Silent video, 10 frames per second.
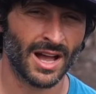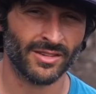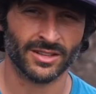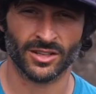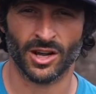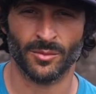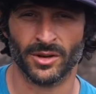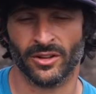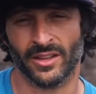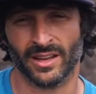I've had to come
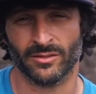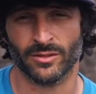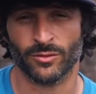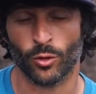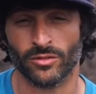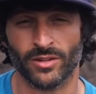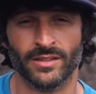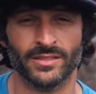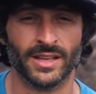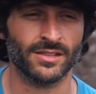here like every 4 or
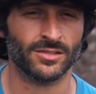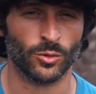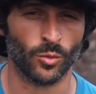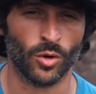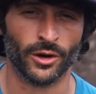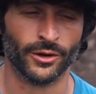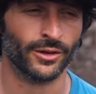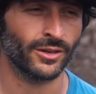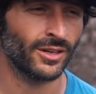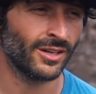5 days to
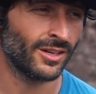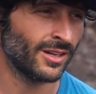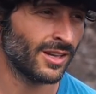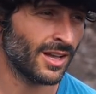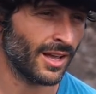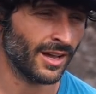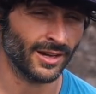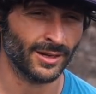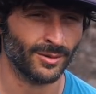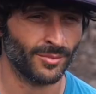water.
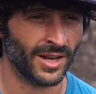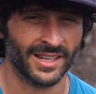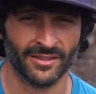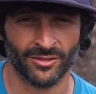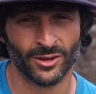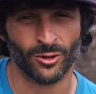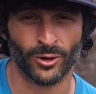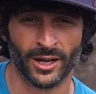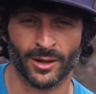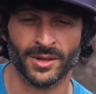I definitely don't
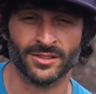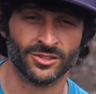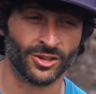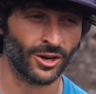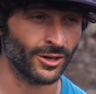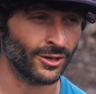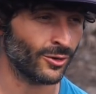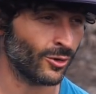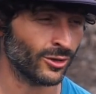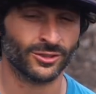recommend starting your
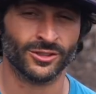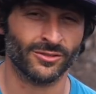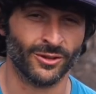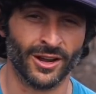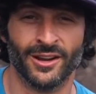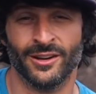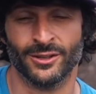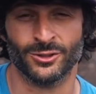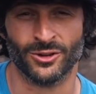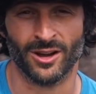orchard if you're in
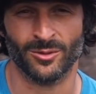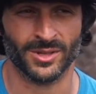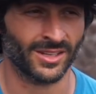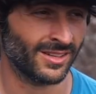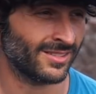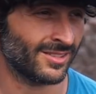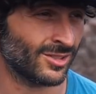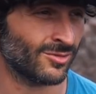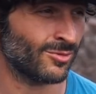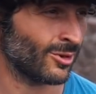a drought because it
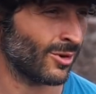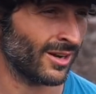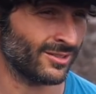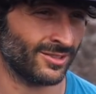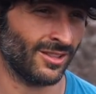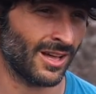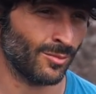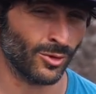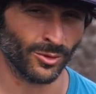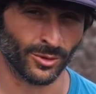just requires a lot
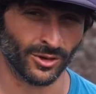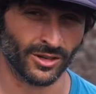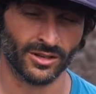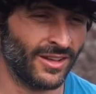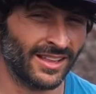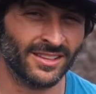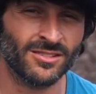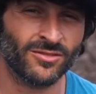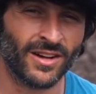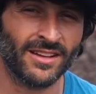more work. At
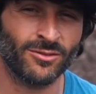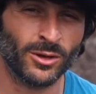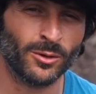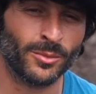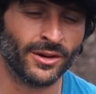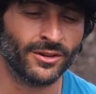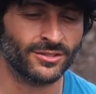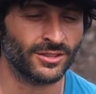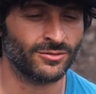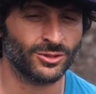least 5
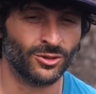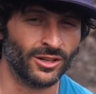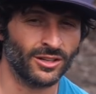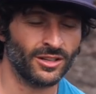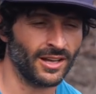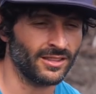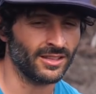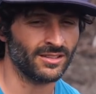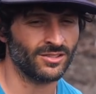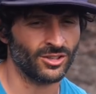wheelbarrows of soil, I
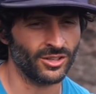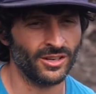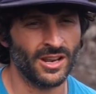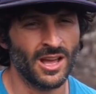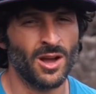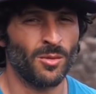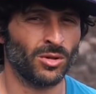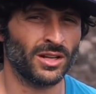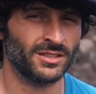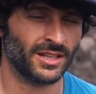think is good.
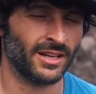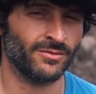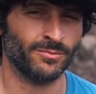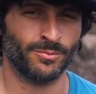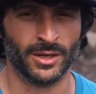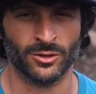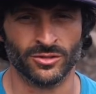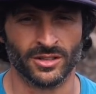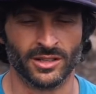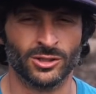Plus, I've been
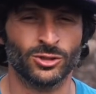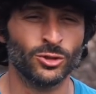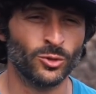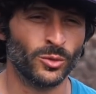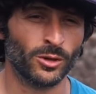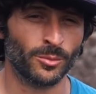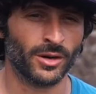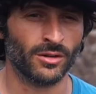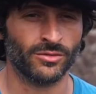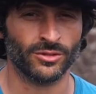using 2
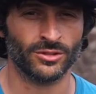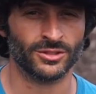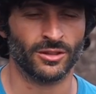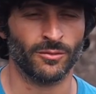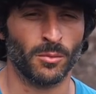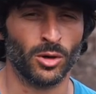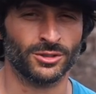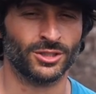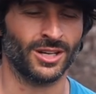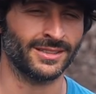wheelbarrowfuls of
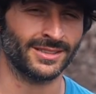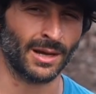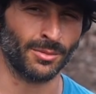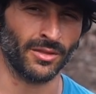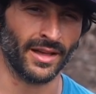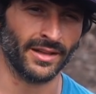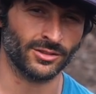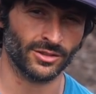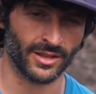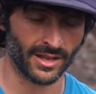mulch on top of that.
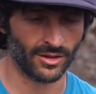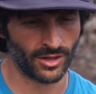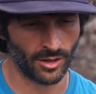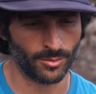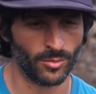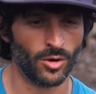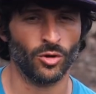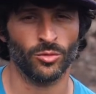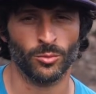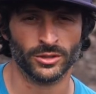So that'll help
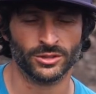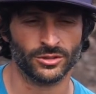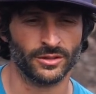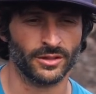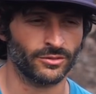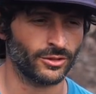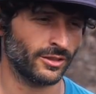hold moisture in there for